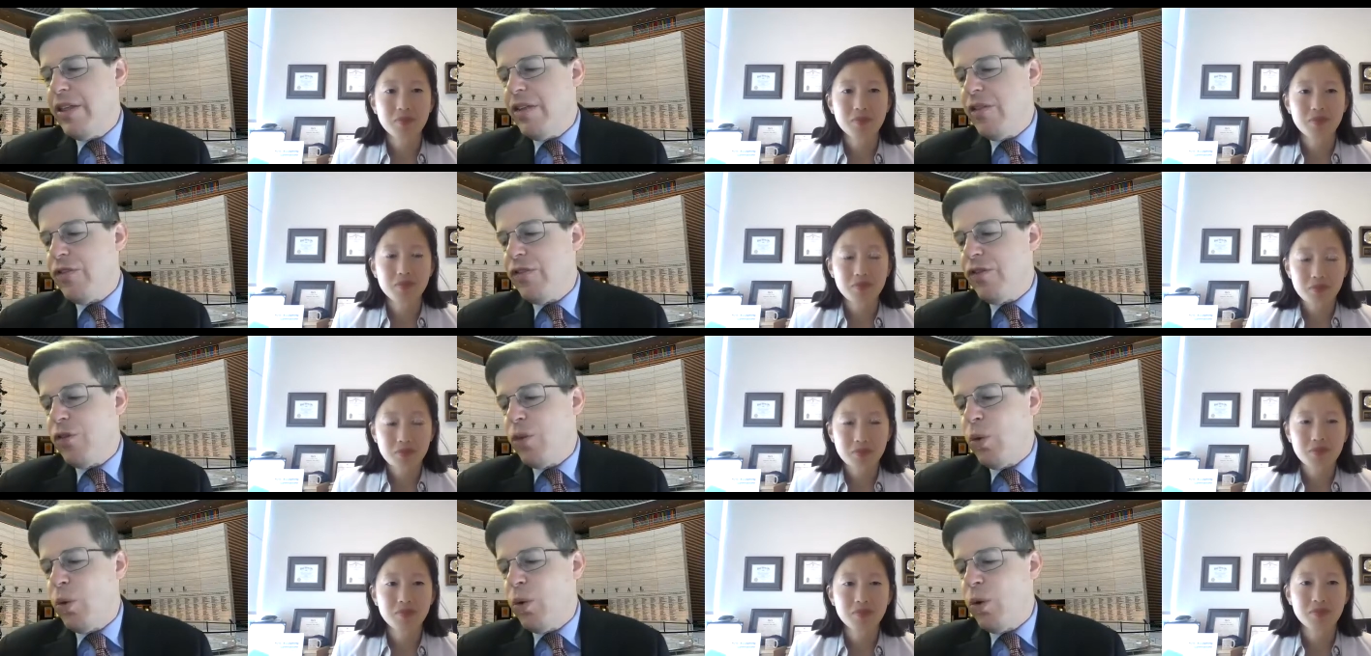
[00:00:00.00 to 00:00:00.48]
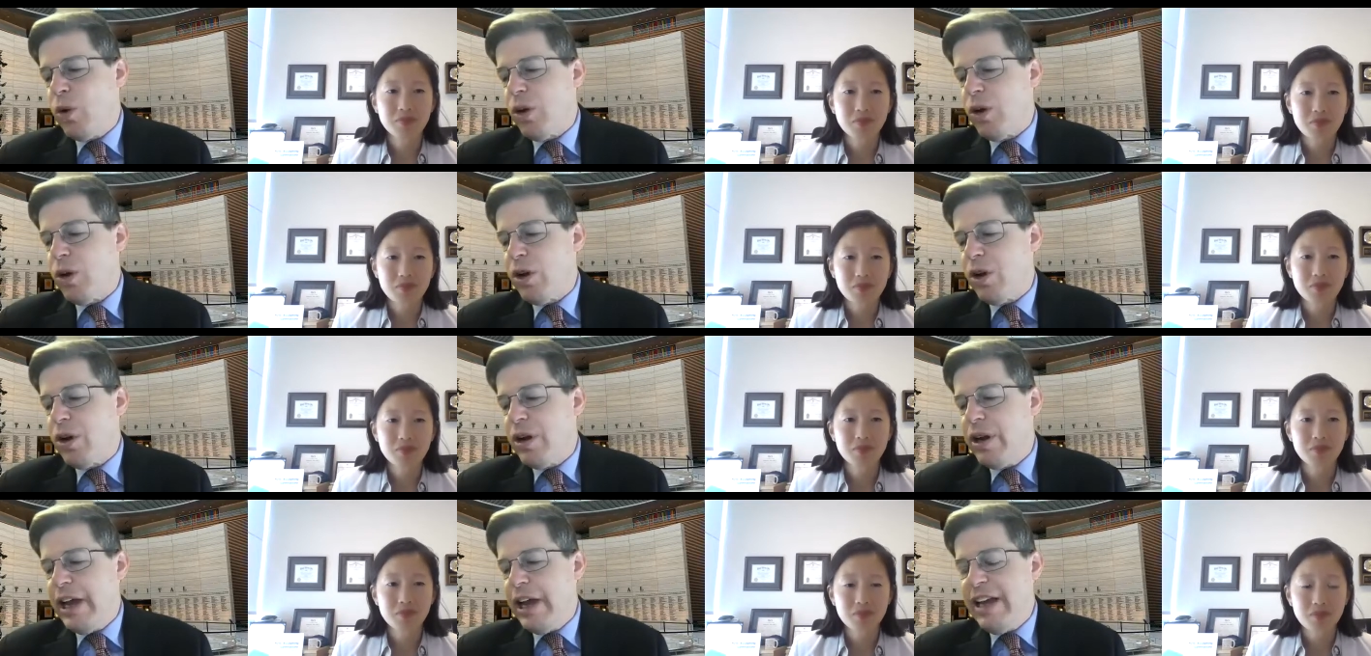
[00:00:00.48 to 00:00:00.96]

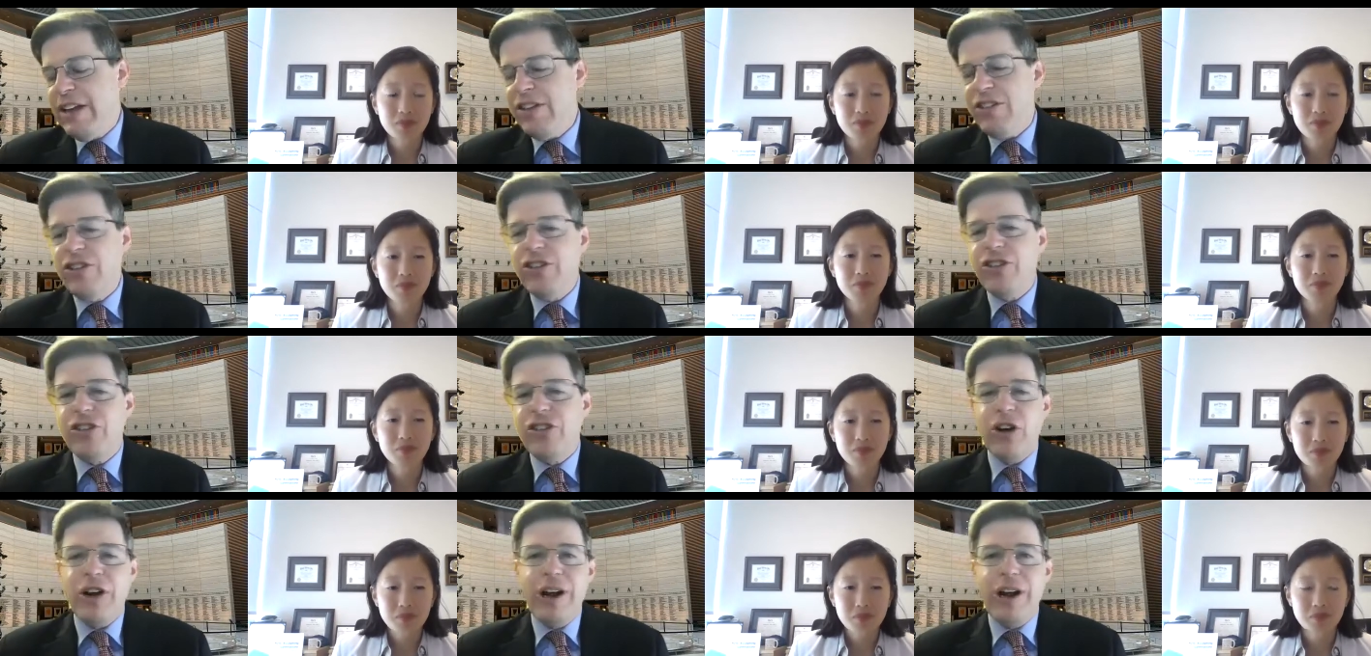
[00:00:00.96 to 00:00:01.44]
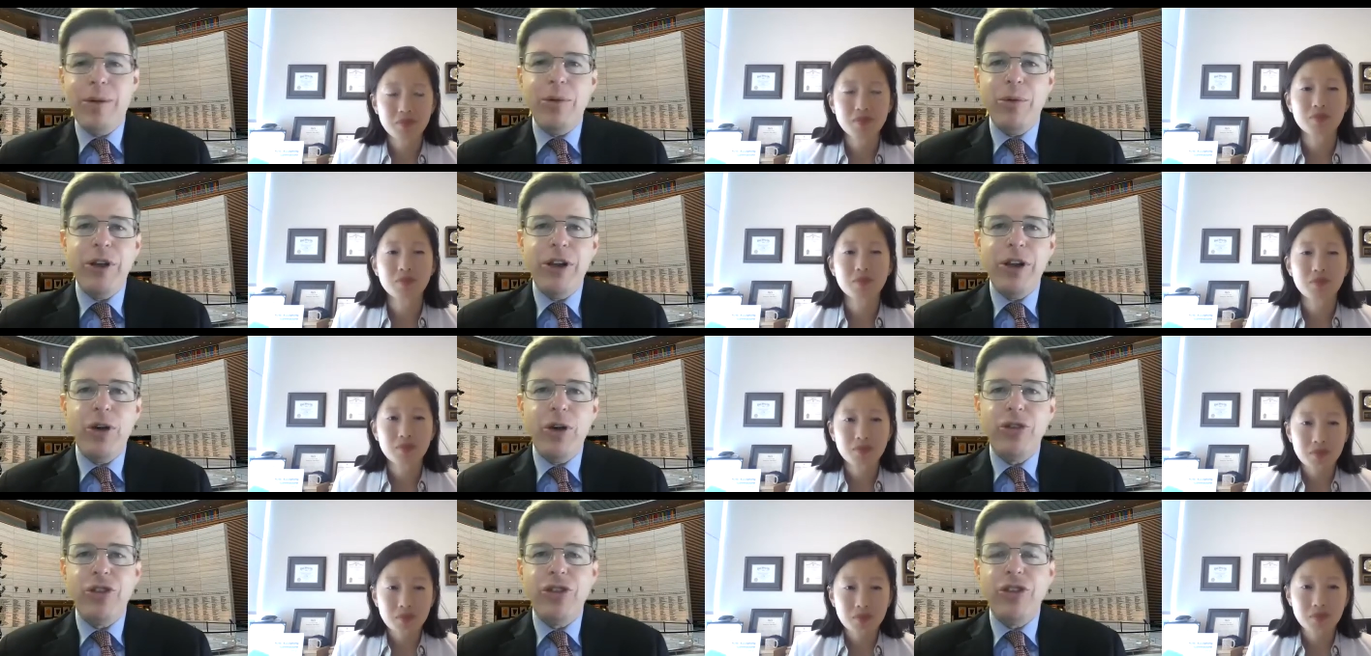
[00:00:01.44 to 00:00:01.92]
Speaker 1: for ATTR
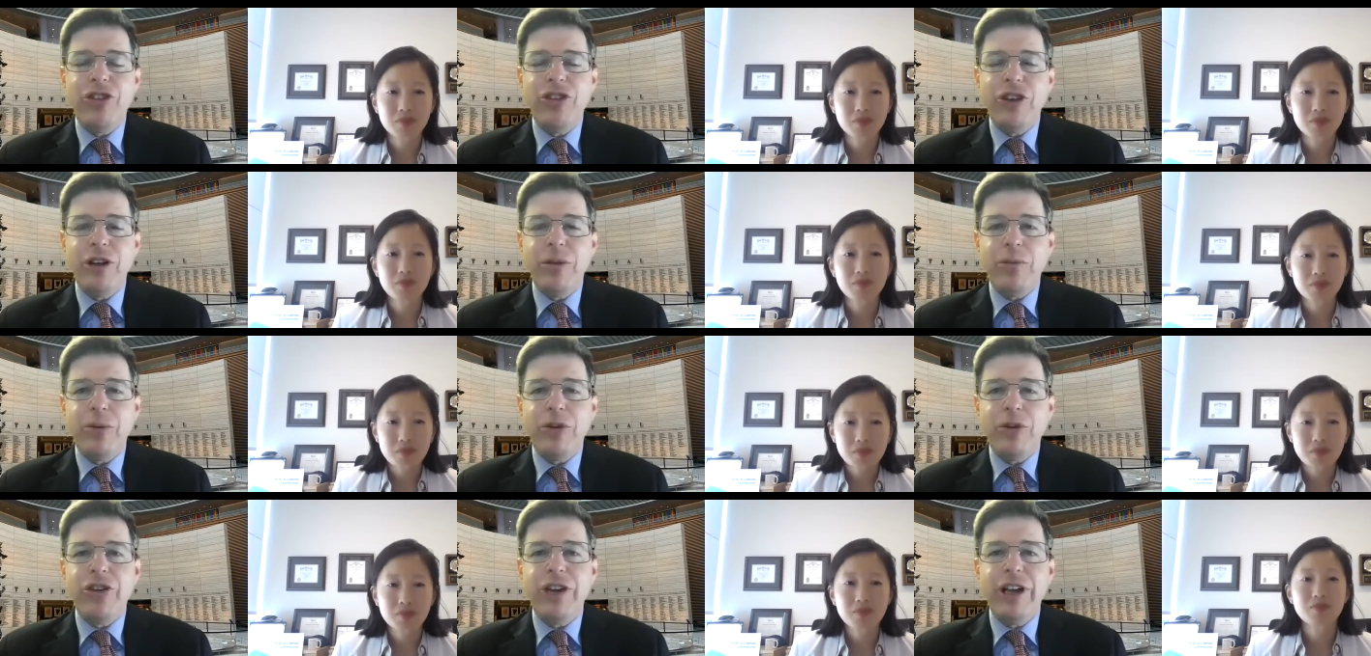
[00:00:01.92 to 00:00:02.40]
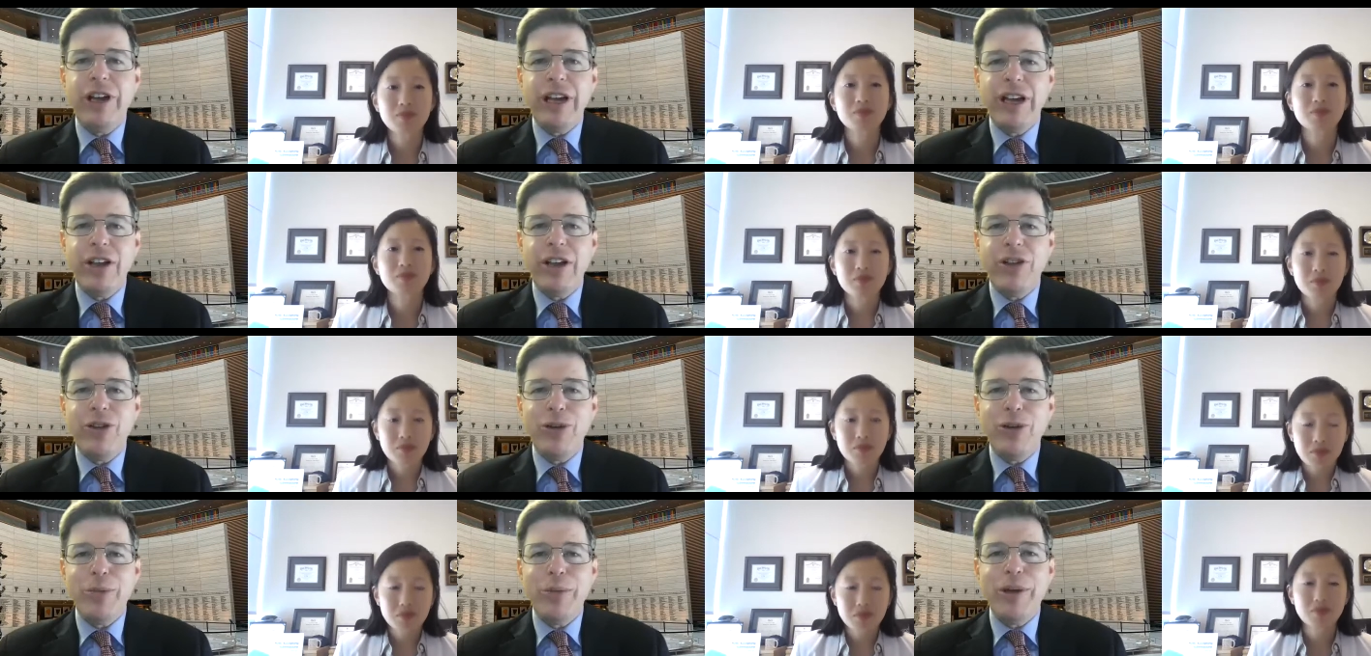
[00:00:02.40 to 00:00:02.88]
amyloidosis in
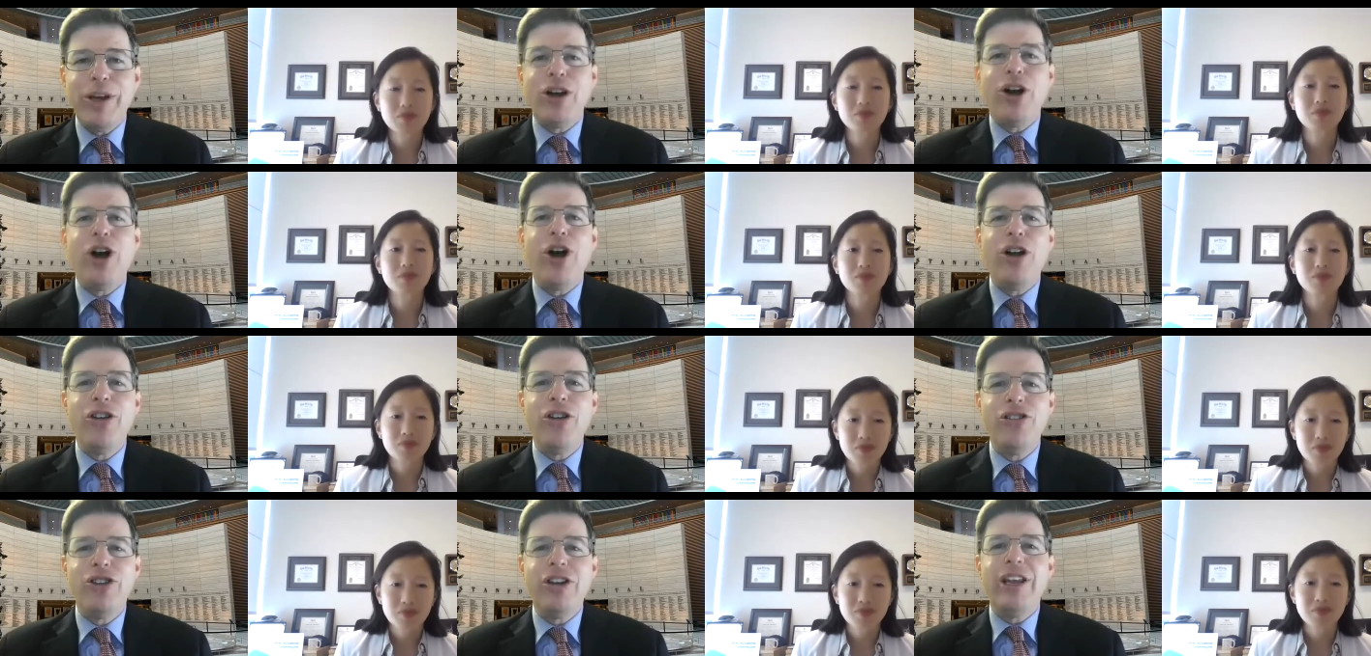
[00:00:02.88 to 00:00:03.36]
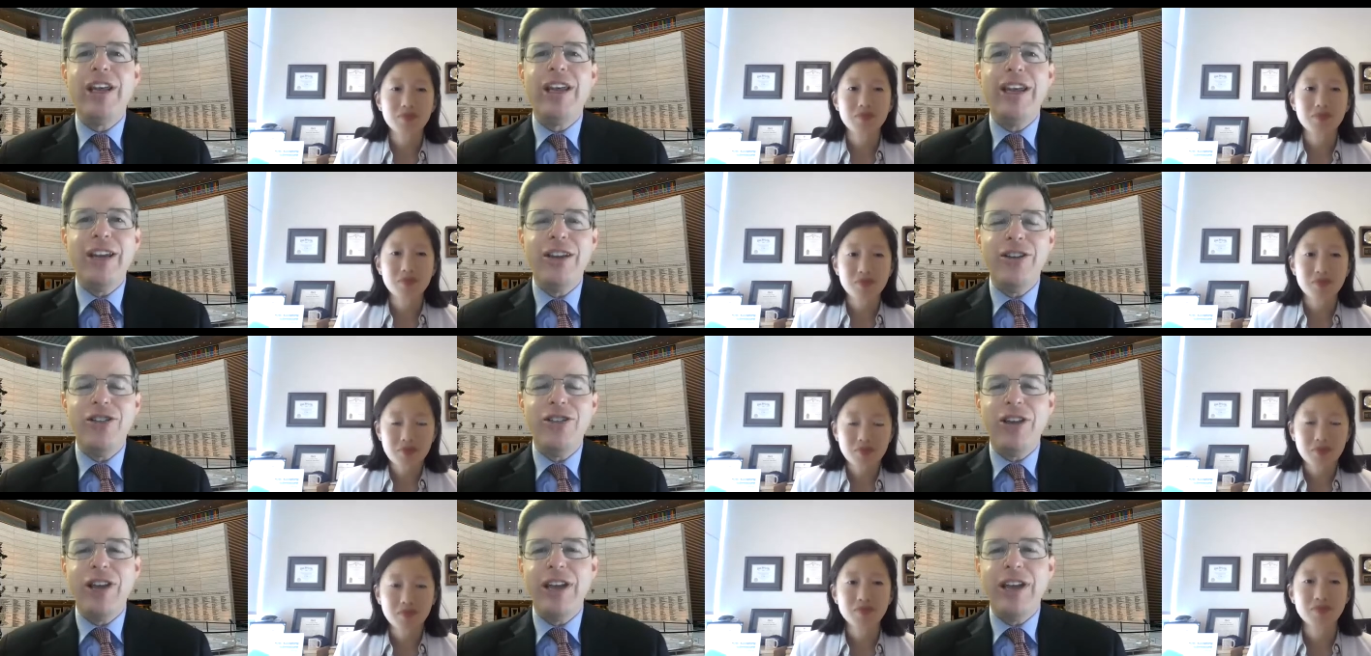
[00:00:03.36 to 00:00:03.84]
particular, because it
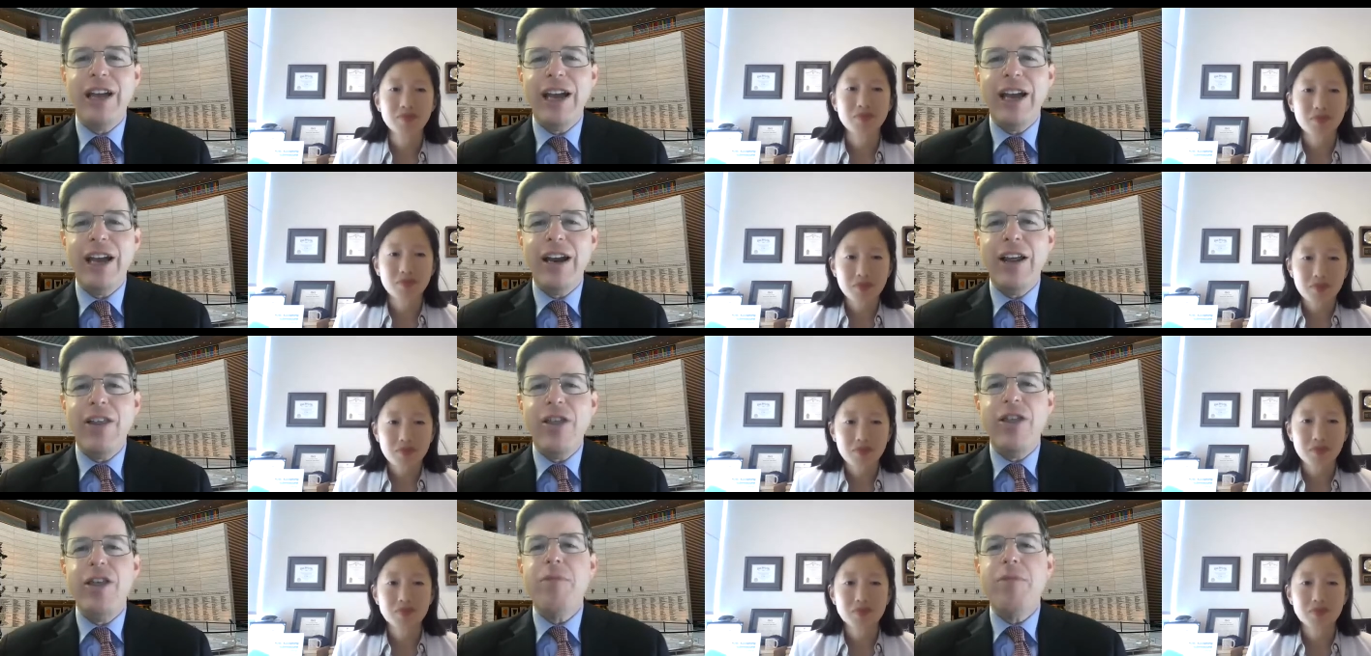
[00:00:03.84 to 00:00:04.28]
is, again,